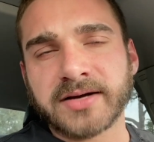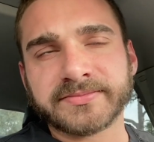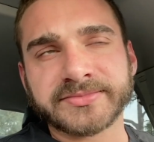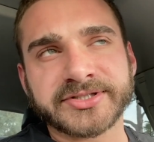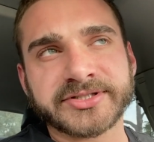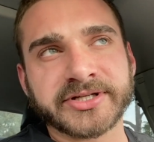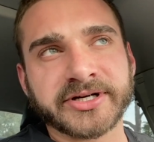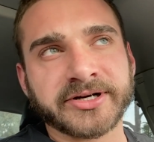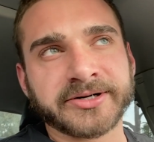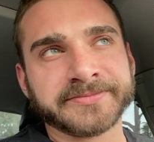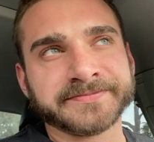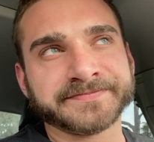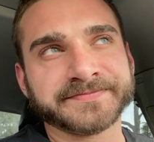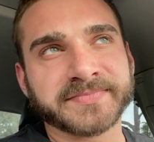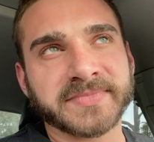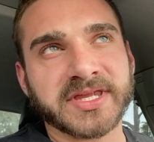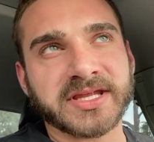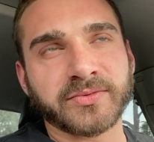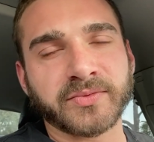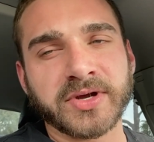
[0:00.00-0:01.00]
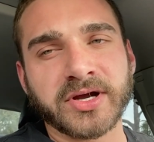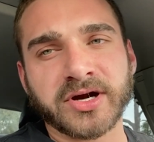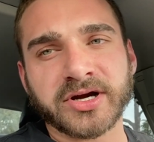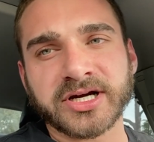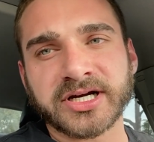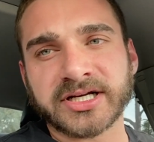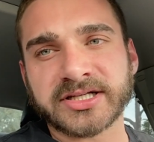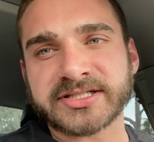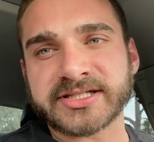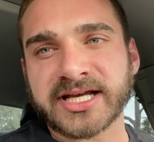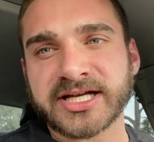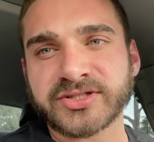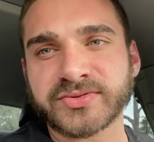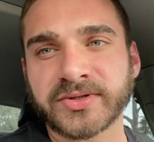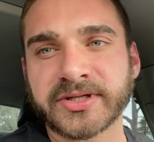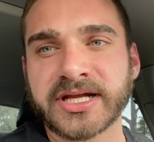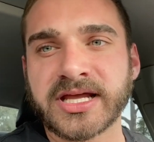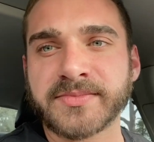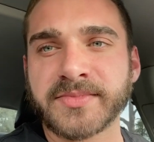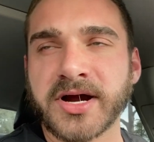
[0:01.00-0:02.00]
So we are going to
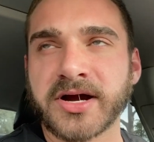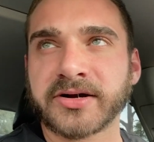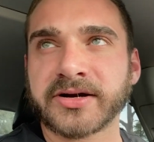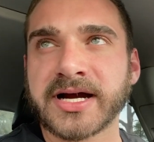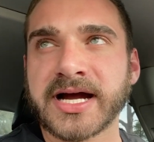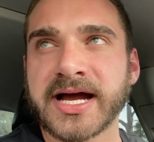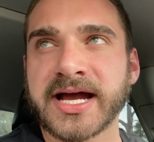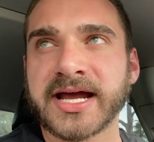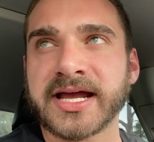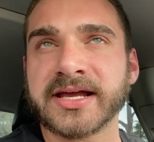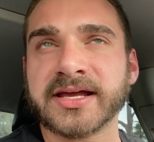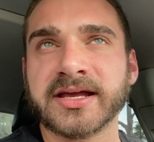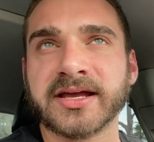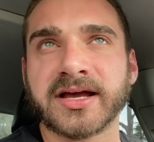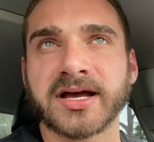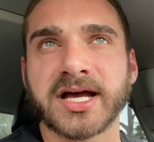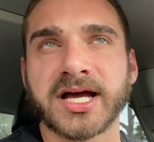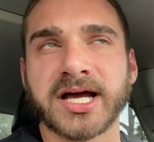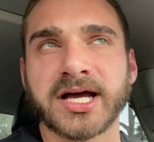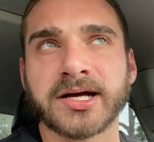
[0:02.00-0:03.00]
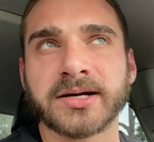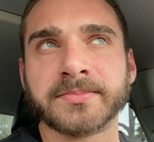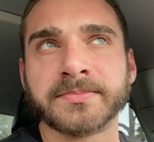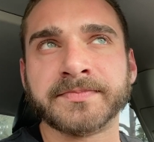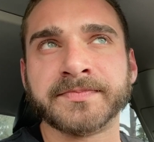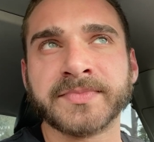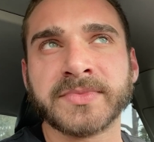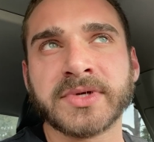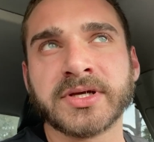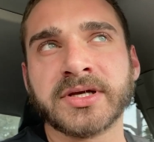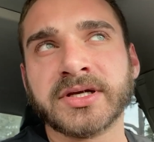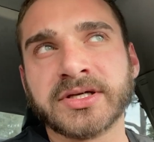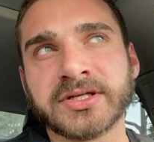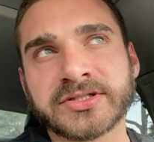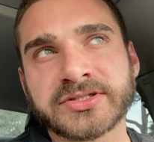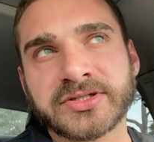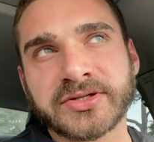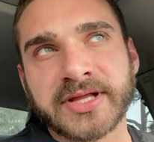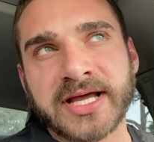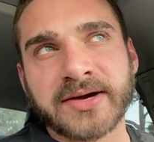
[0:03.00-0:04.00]
schedule an MRI.
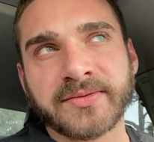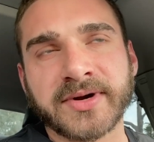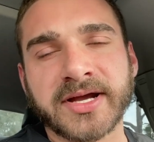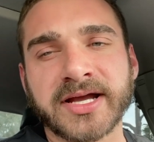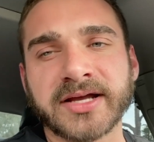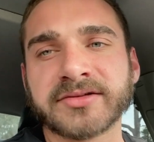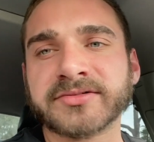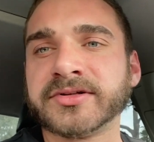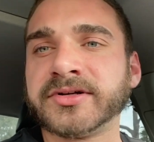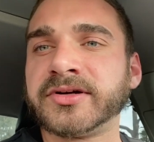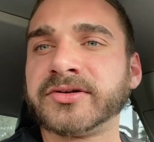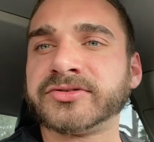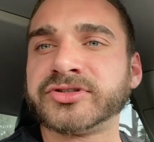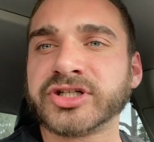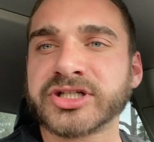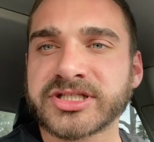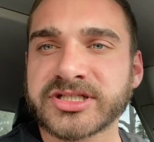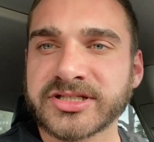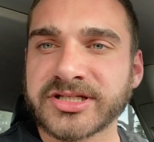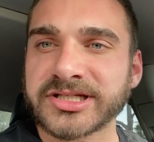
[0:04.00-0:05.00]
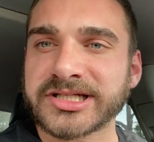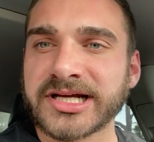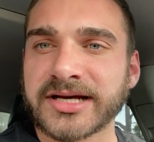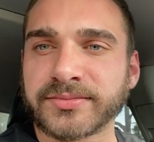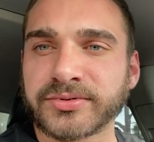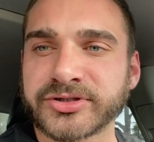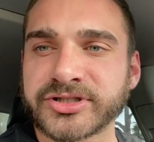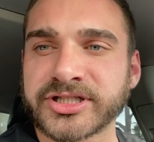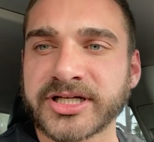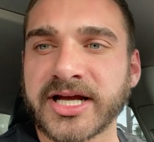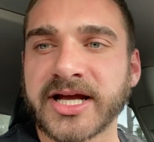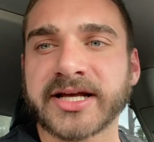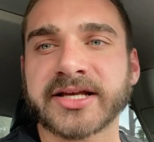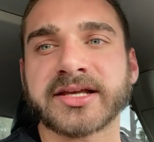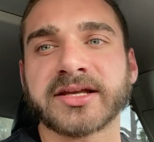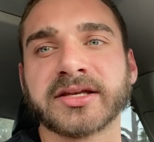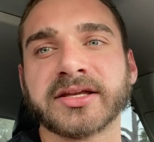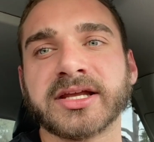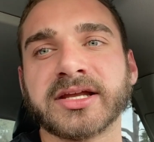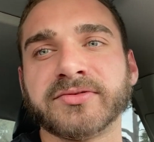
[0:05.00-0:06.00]
So that way, just to double
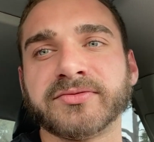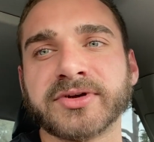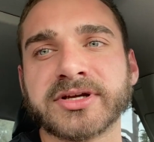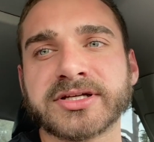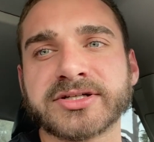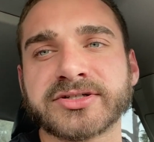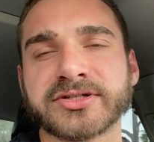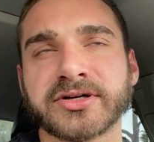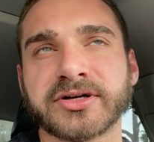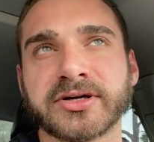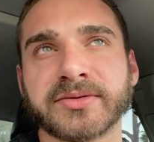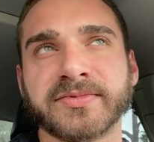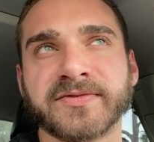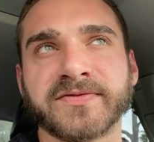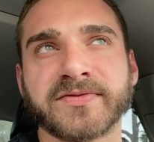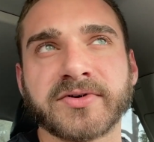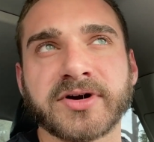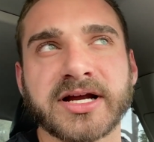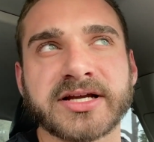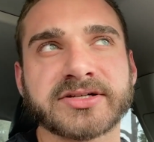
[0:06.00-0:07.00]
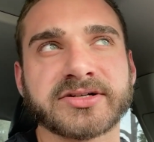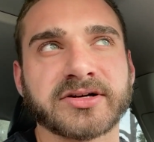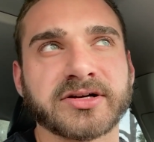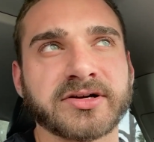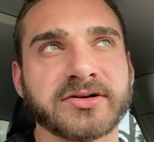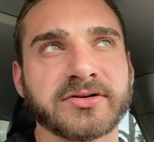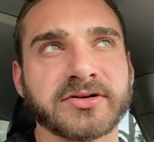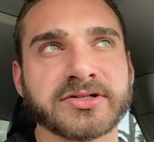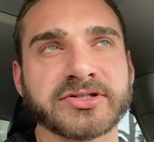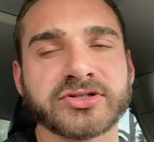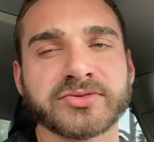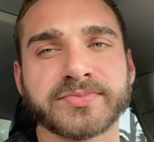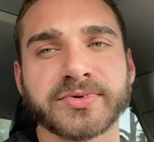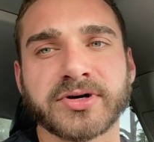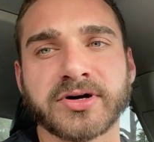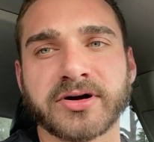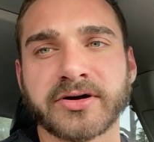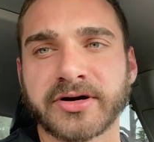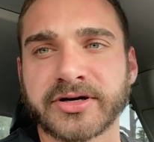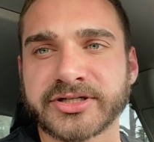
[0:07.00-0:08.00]
check and get reassured before I start going super
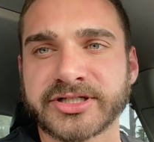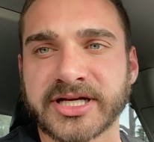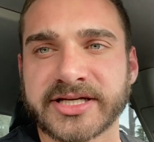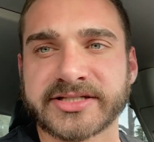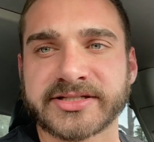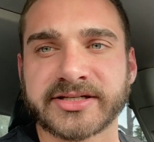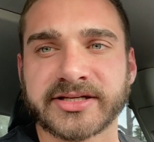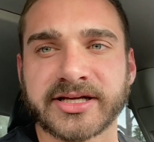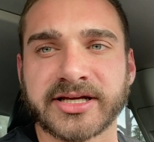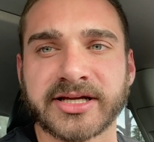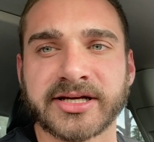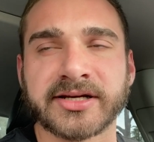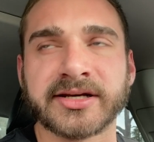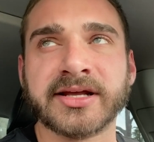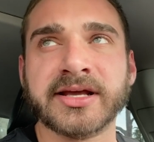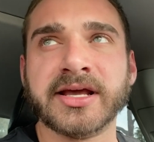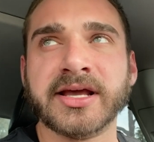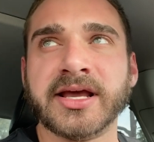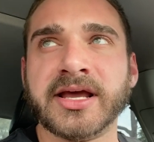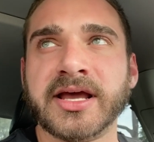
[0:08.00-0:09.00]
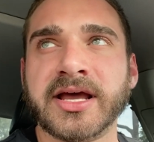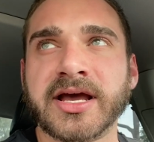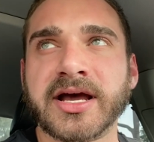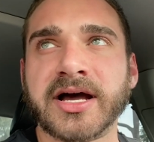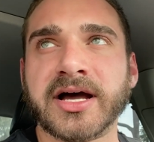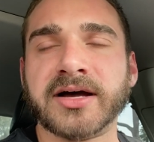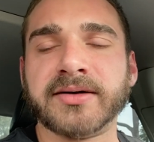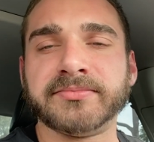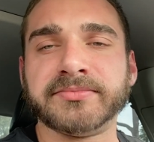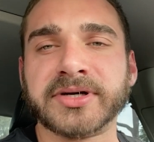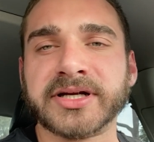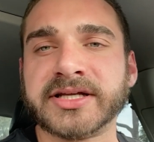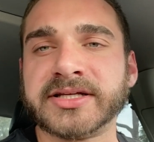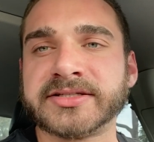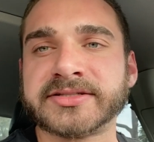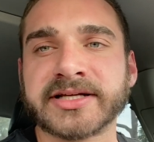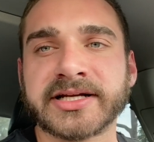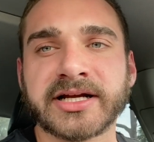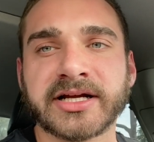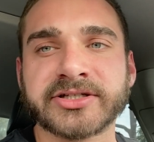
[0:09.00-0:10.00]
hard on chest again. But he
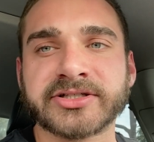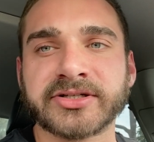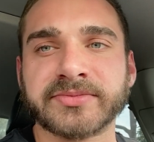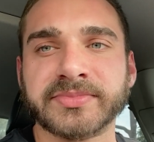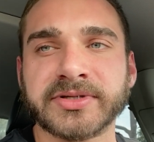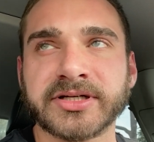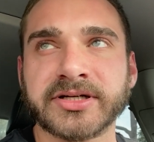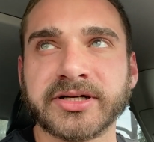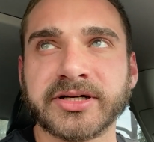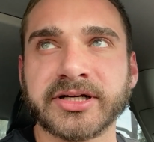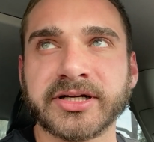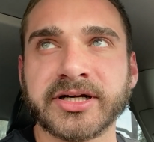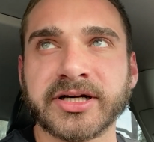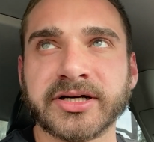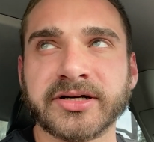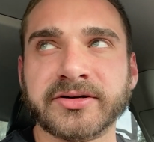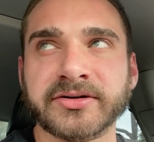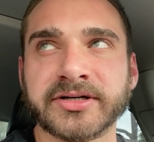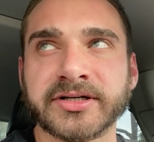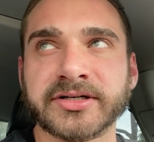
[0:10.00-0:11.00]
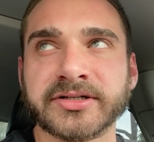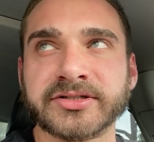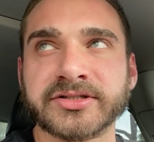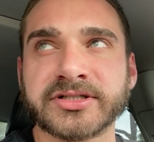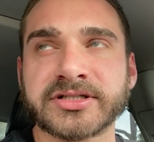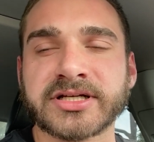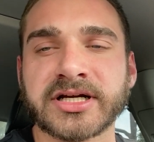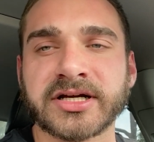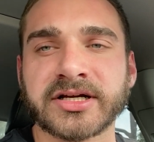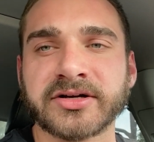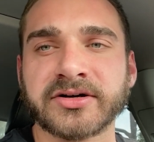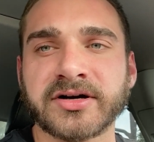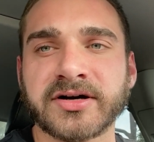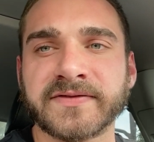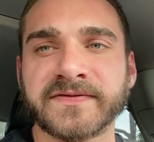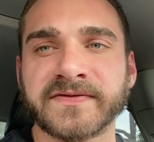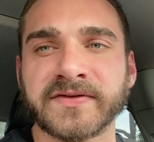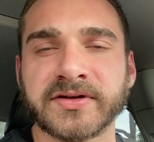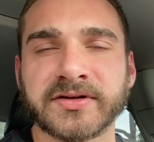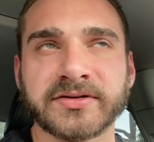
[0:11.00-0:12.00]
said I should be good to go and just kind of go
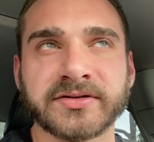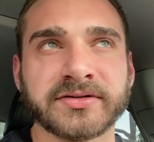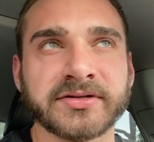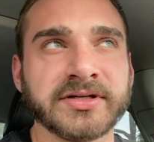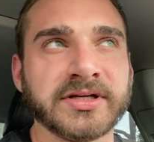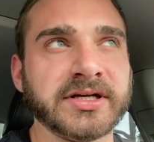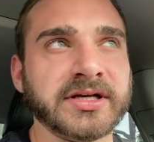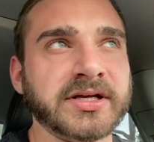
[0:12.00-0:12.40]
off feel.